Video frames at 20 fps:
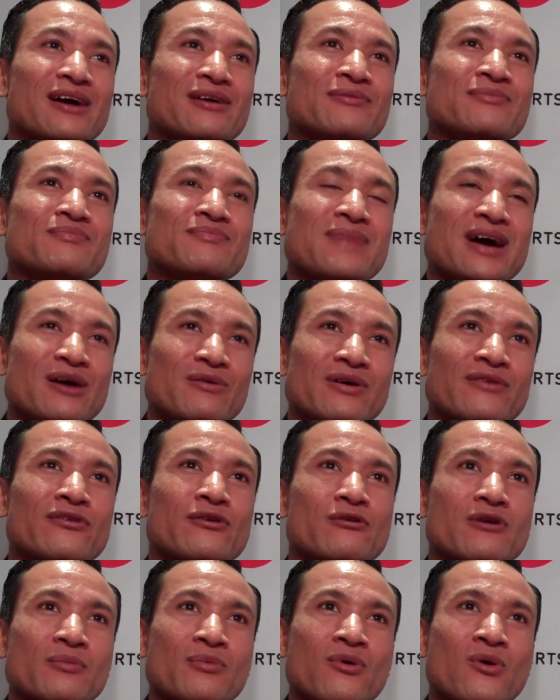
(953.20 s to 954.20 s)
I met
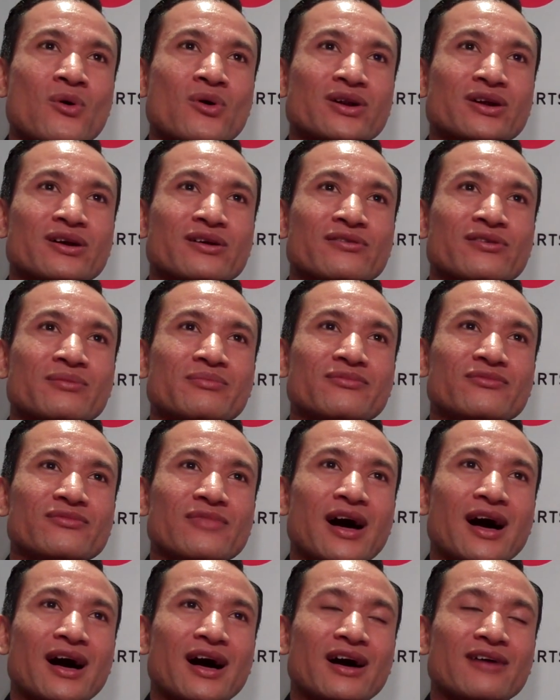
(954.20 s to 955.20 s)
with a reporter
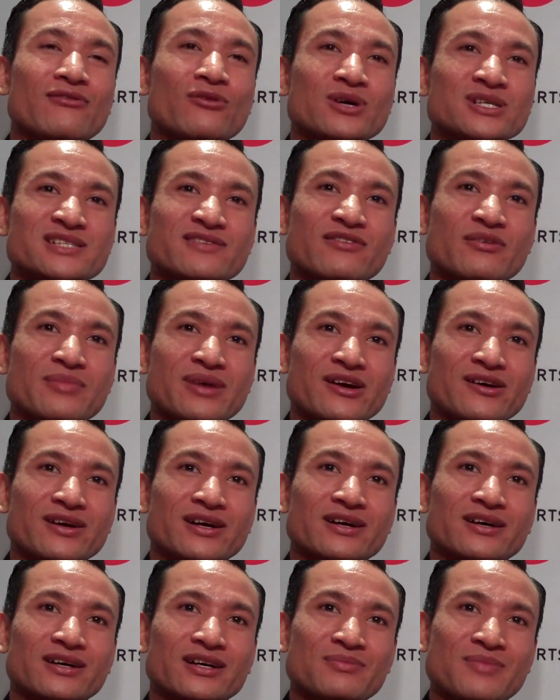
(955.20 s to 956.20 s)
from Voice of
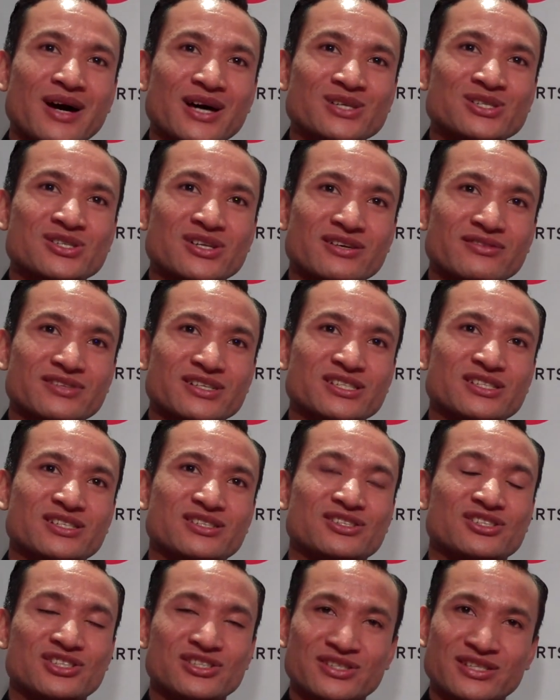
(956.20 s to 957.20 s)
America, Khmer
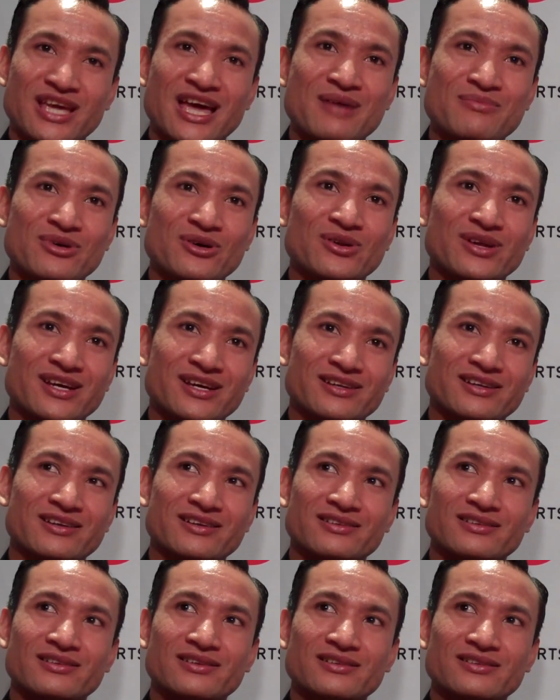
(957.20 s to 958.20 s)
service, and she's Cambodian,
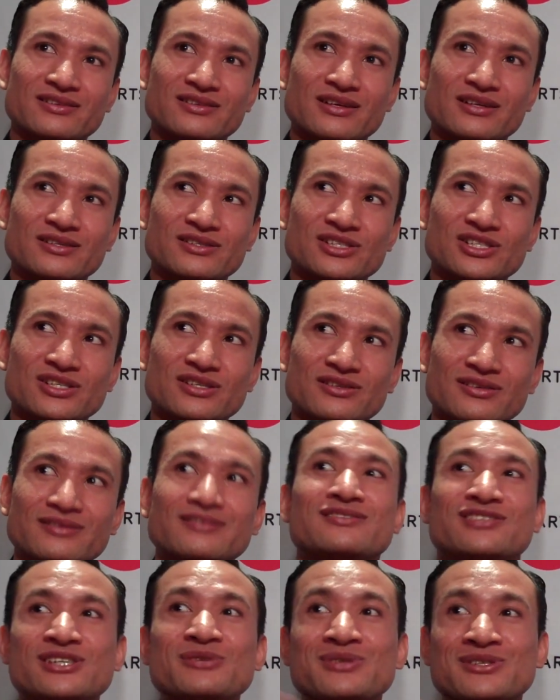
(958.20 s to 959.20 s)
and
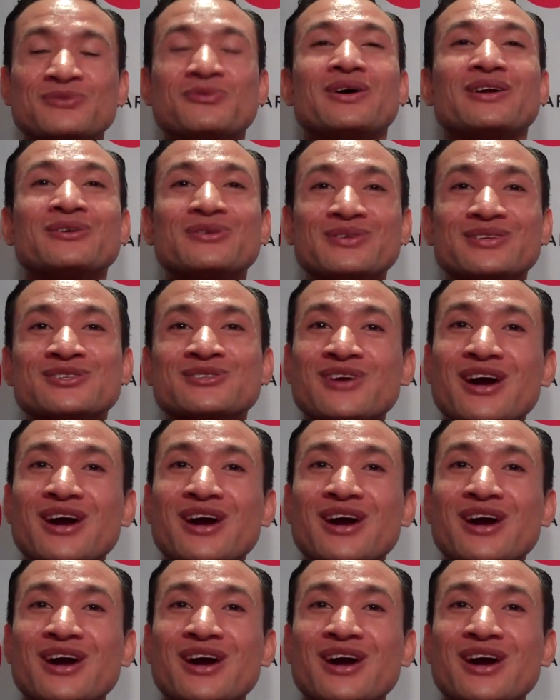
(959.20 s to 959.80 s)
she was the one who